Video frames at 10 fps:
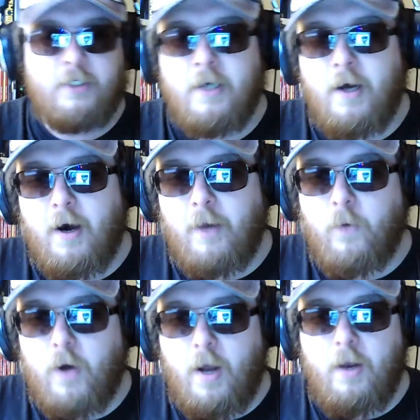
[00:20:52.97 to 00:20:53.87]
I
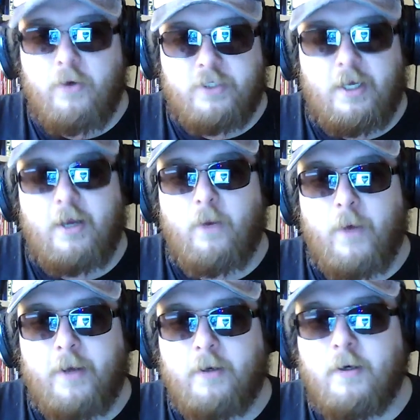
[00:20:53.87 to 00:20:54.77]
looked at it and I
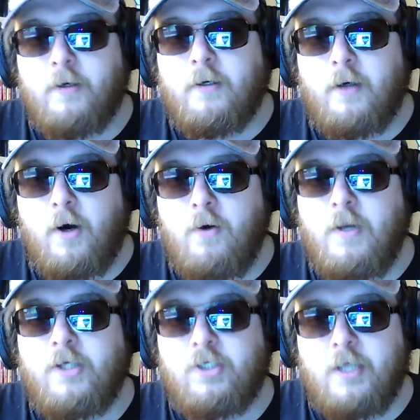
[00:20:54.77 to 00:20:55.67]
went, holy
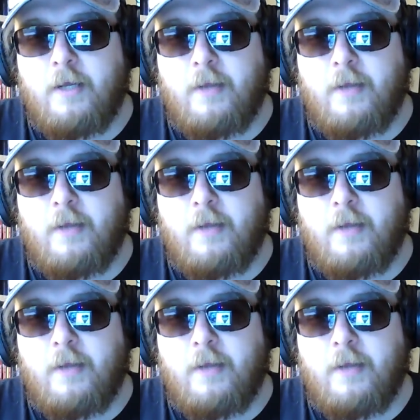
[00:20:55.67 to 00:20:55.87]
shit,